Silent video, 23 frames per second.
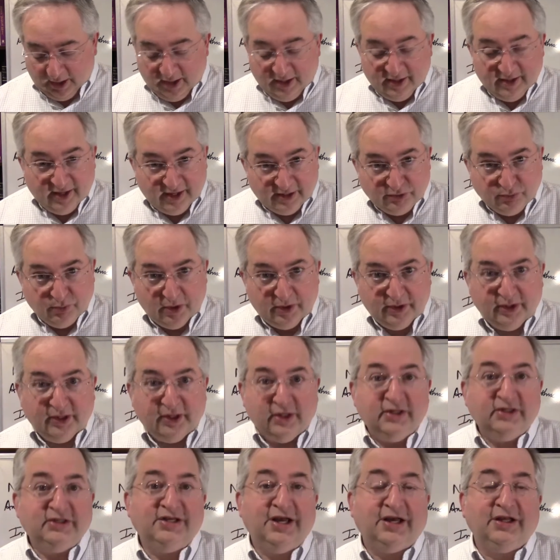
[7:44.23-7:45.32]
That's one thing.
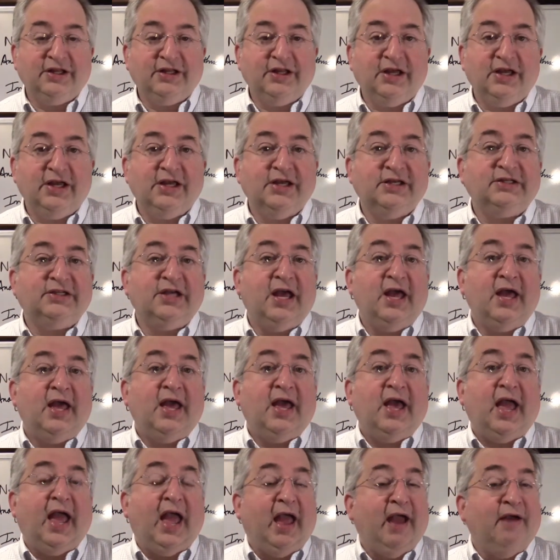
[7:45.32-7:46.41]
Second thing is,
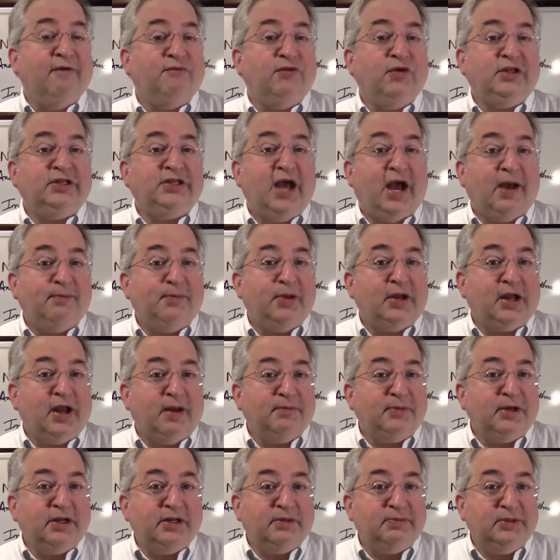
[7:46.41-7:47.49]
every topic I'm
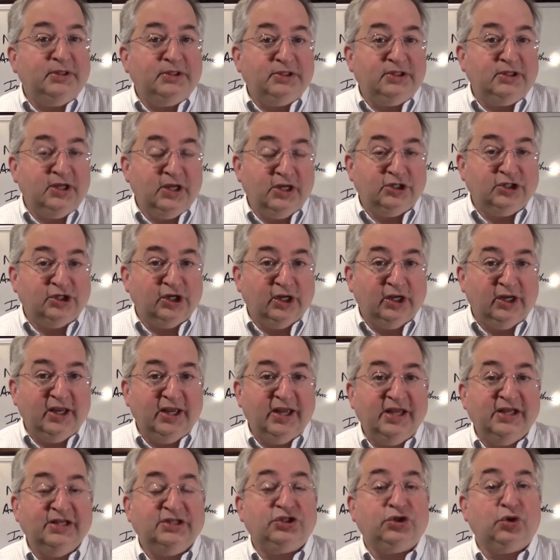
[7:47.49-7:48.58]
going to be teaching
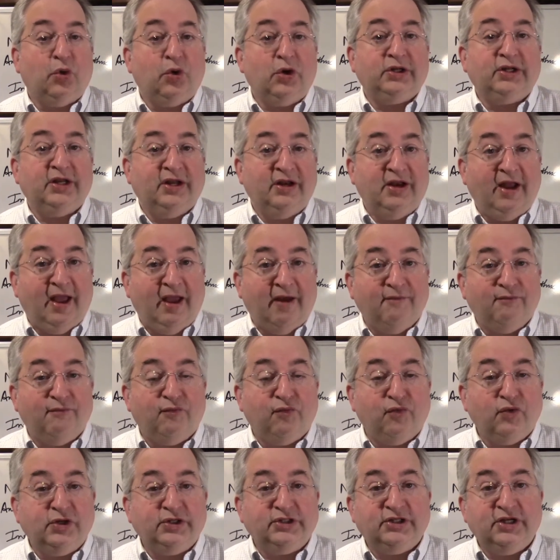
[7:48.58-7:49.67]
is taught in
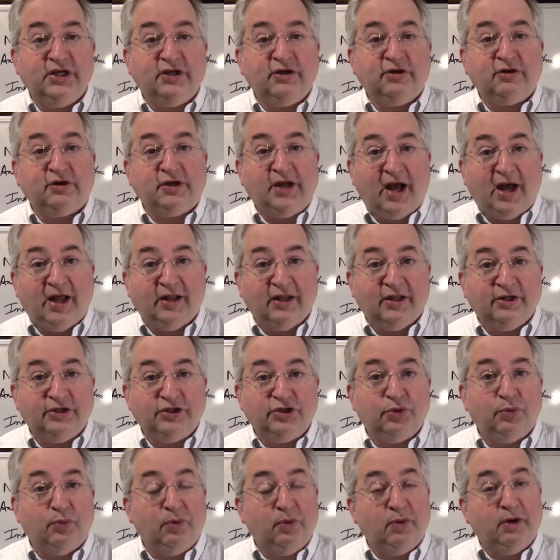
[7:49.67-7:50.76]
every single college
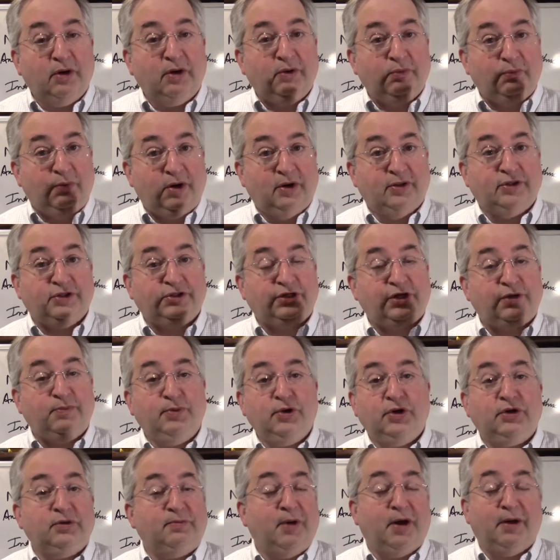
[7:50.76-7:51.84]
where there's a
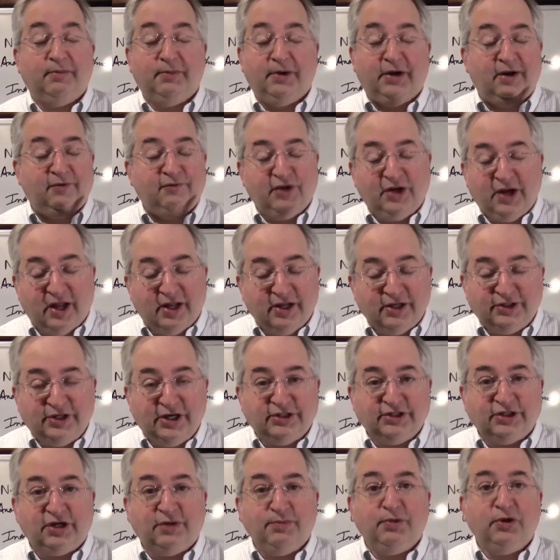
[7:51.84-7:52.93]
computer department. Every college
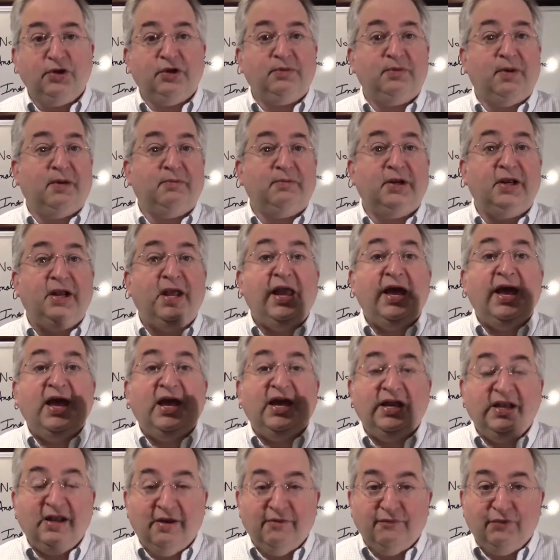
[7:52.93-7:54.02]
has a computer department.
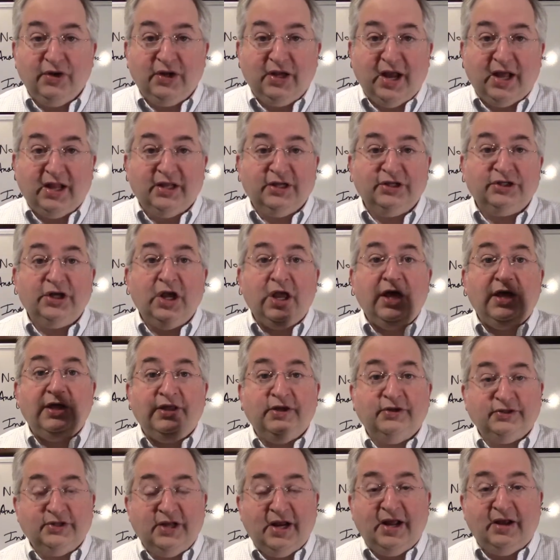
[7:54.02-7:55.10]
In every college,
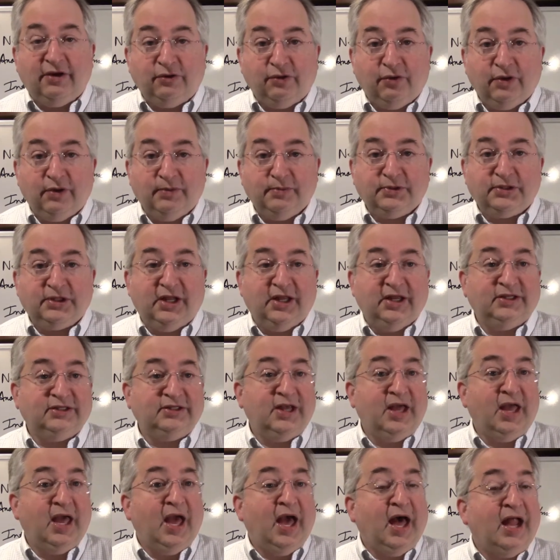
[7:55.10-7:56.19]
there's an algorithms class.
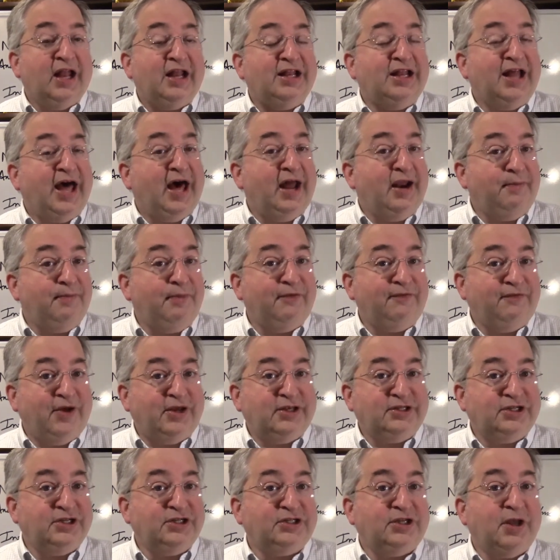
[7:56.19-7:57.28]
A lot of
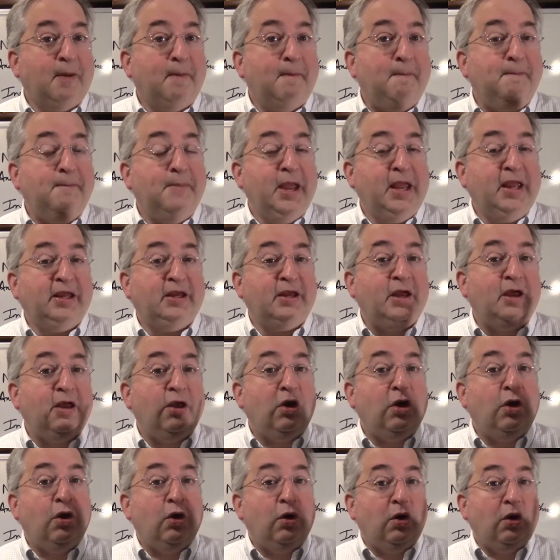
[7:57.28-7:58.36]
professors make
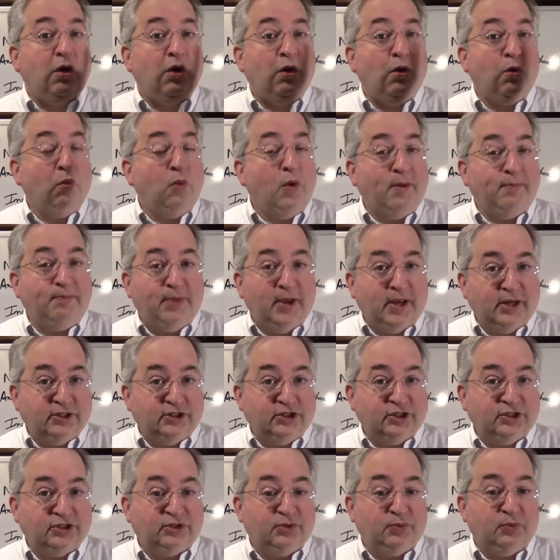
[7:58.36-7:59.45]
web
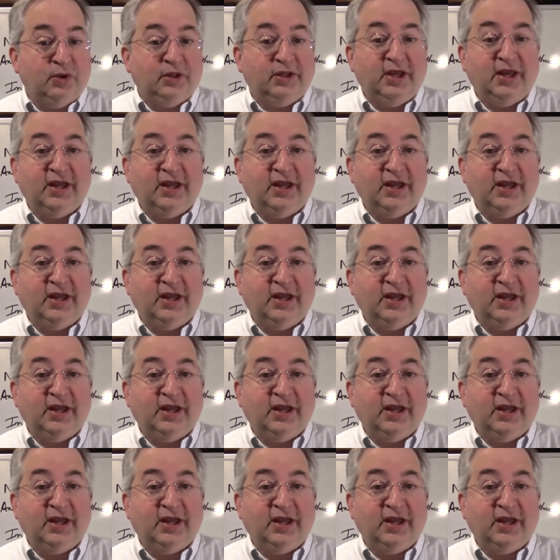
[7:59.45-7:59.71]
pages where they